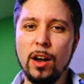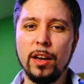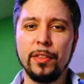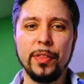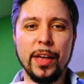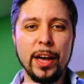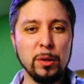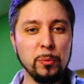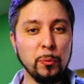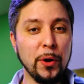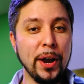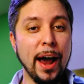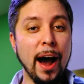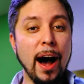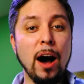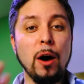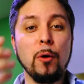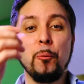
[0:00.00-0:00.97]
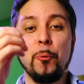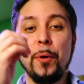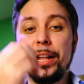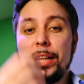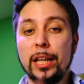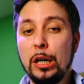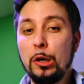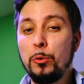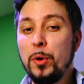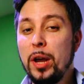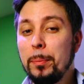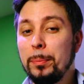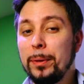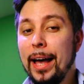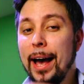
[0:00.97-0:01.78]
then we are well equipped